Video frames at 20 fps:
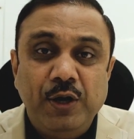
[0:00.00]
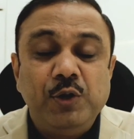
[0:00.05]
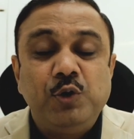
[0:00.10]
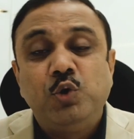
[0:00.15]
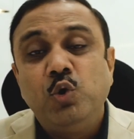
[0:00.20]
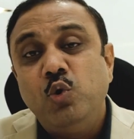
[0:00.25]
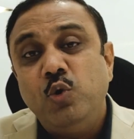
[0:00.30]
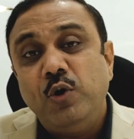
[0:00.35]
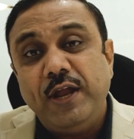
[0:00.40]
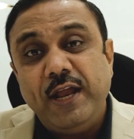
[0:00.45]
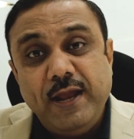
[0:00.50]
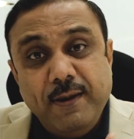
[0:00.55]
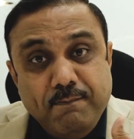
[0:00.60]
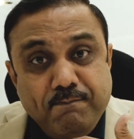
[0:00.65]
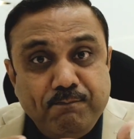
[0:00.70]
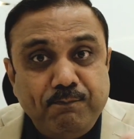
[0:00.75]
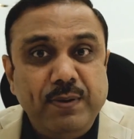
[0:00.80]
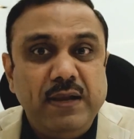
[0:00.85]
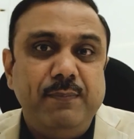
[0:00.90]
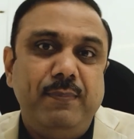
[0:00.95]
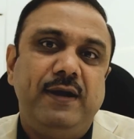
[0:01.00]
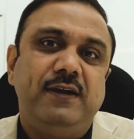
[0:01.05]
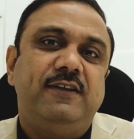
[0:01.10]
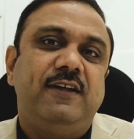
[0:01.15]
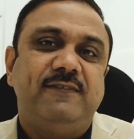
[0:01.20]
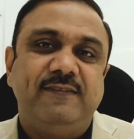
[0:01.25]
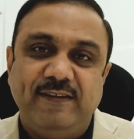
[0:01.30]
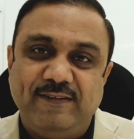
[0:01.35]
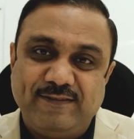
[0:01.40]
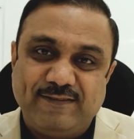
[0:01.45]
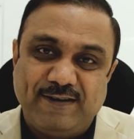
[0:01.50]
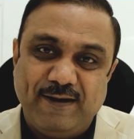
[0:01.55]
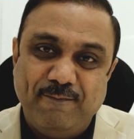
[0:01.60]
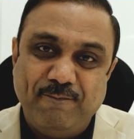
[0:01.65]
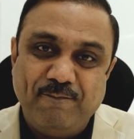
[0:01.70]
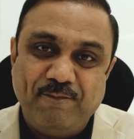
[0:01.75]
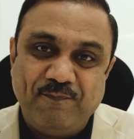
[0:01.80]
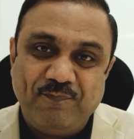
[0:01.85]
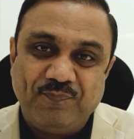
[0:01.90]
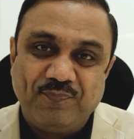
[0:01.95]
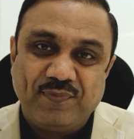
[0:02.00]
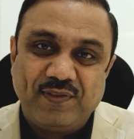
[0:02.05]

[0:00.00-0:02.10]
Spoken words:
to implement the system,